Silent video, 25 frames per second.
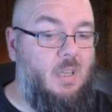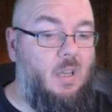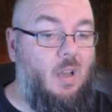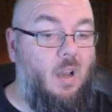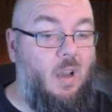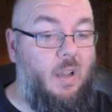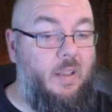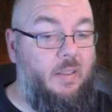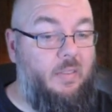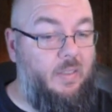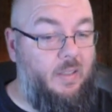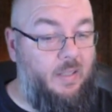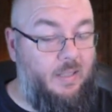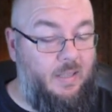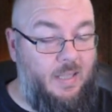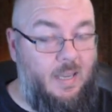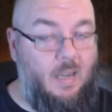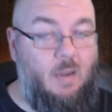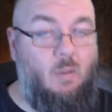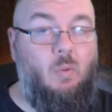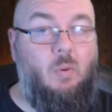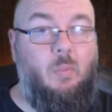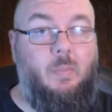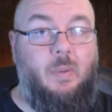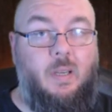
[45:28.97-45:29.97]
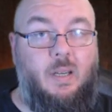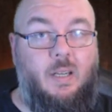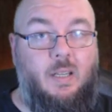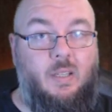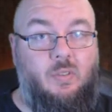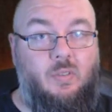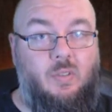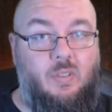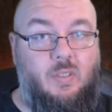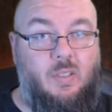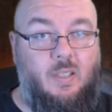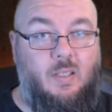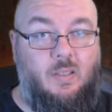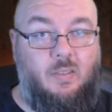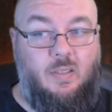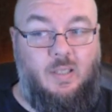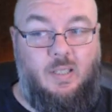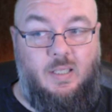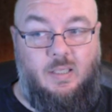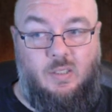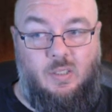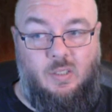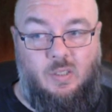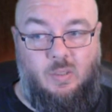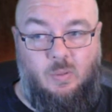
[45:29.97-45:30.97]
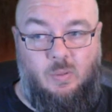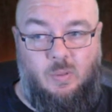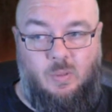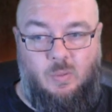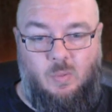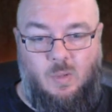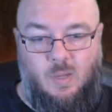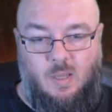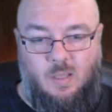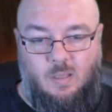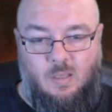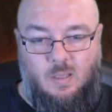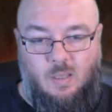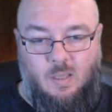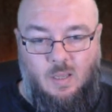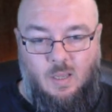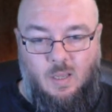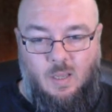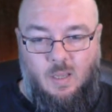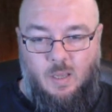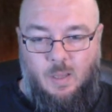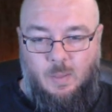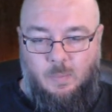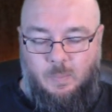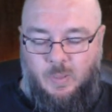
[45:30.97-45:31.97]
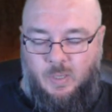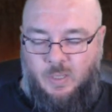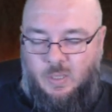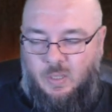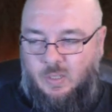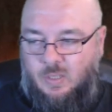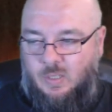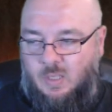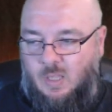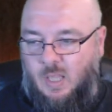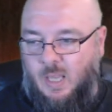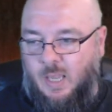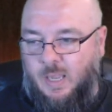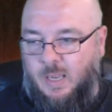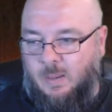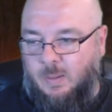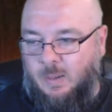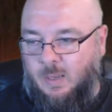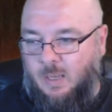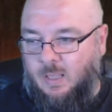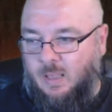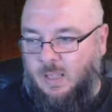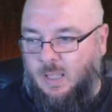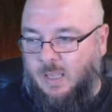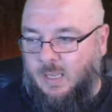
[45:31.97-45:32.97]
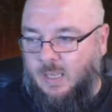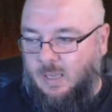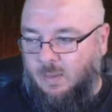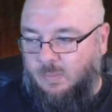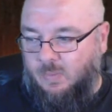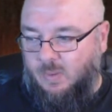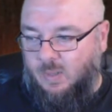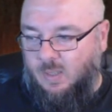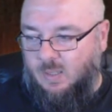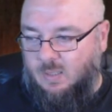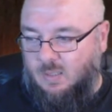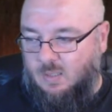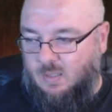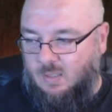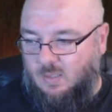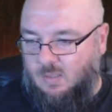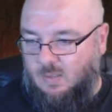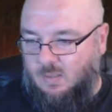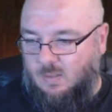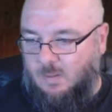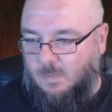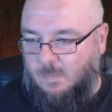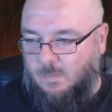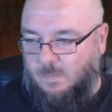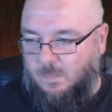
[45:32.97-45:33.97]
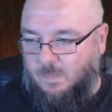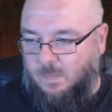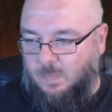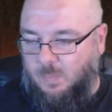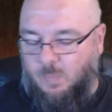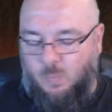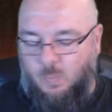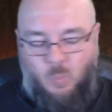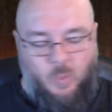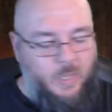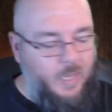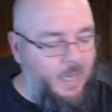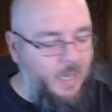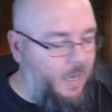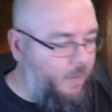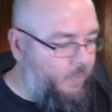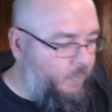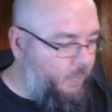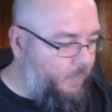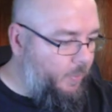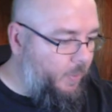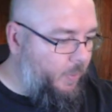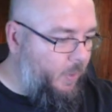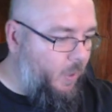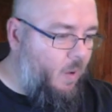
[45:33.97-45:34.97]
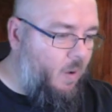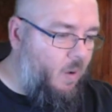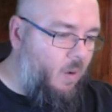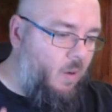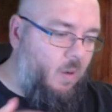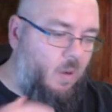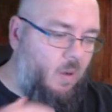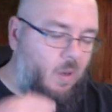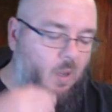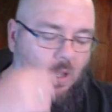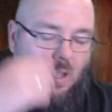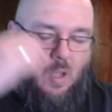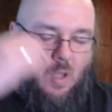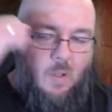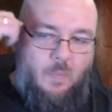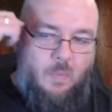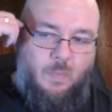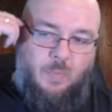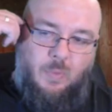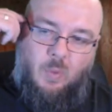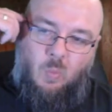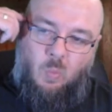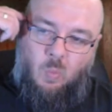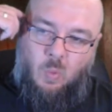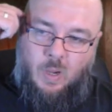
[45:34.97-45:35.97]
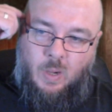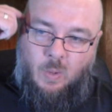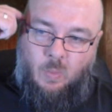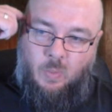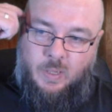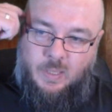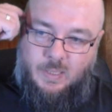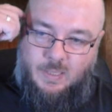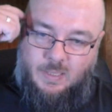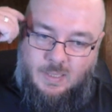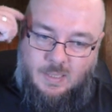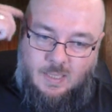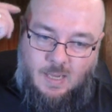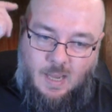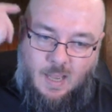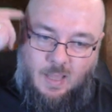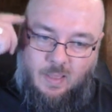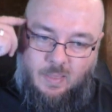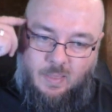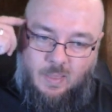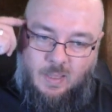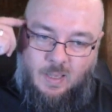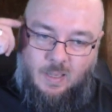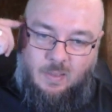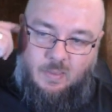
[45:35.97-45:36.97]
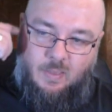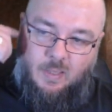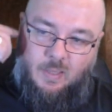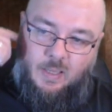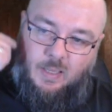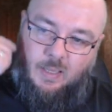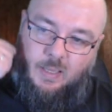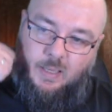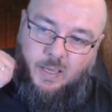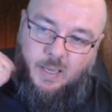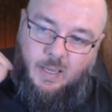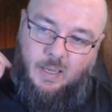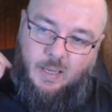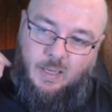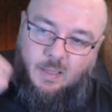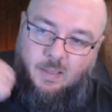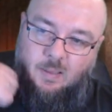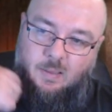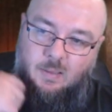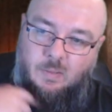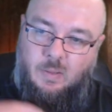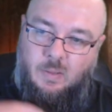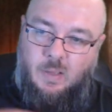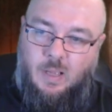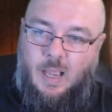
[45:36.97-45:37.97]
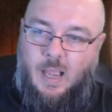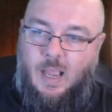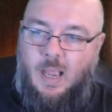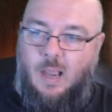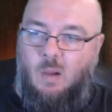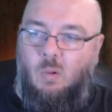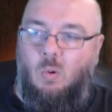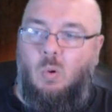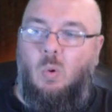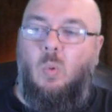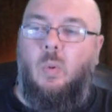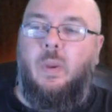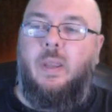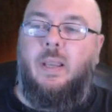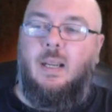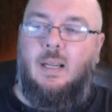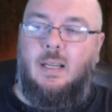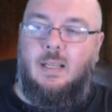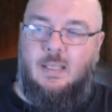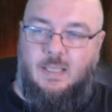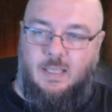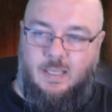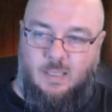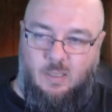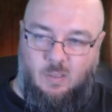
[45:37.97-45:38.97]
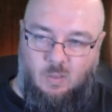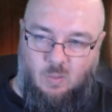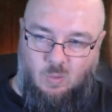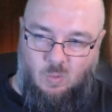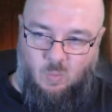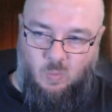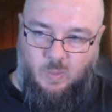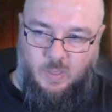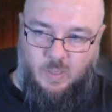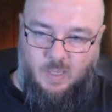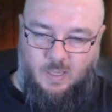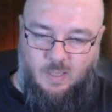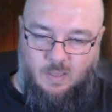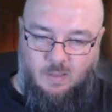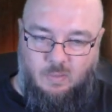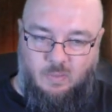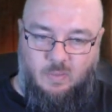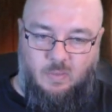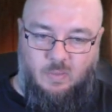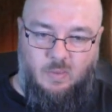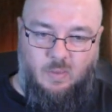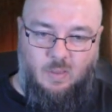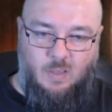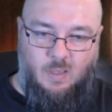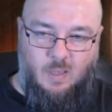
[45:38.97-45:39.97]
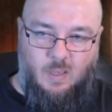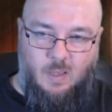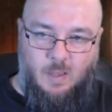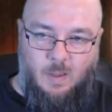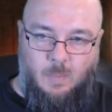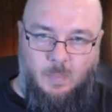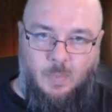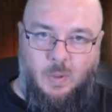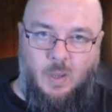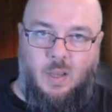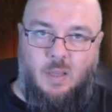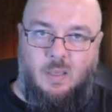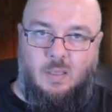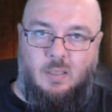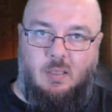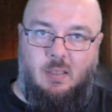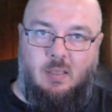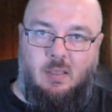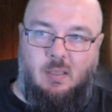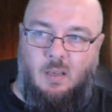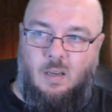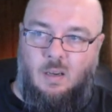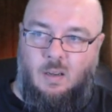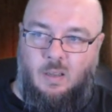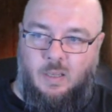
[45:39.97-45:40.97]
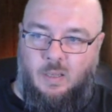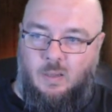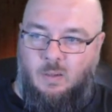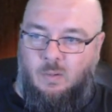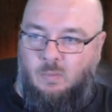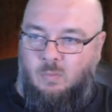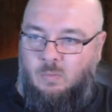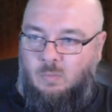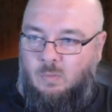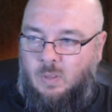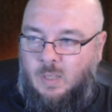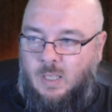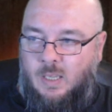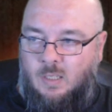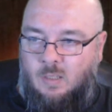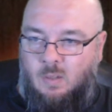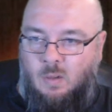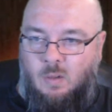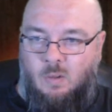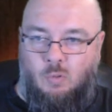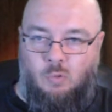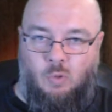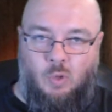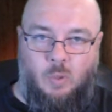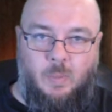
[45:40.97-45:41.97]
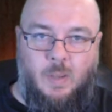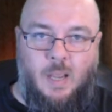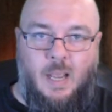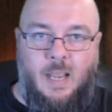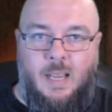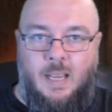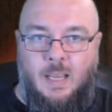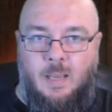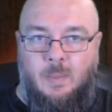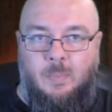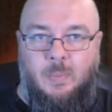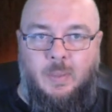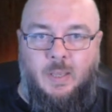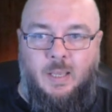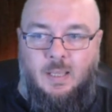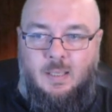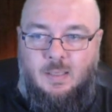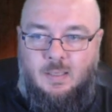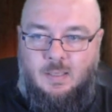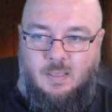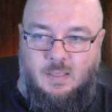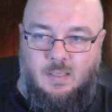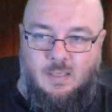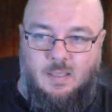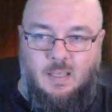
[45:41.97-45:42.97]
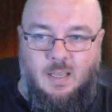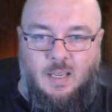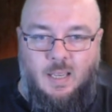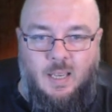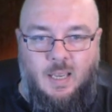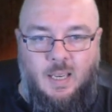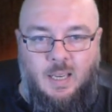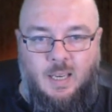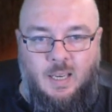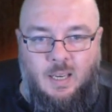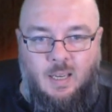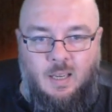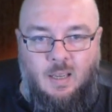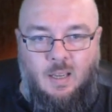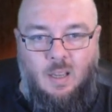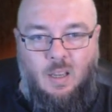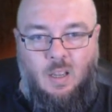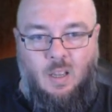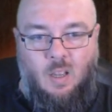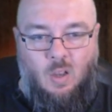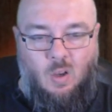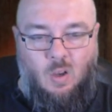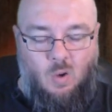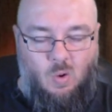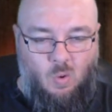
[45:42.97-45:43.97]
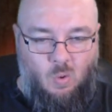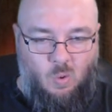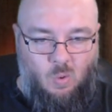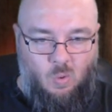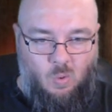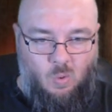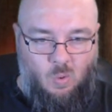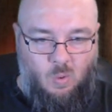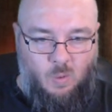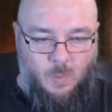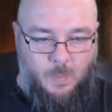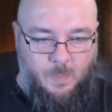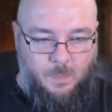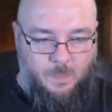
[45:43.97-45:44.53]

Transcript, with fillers: I think that would be an interesting thing to do as well, because they they give us we have plot where we're sat there thinking, how are we going to deal with person like this group A, B, and C, or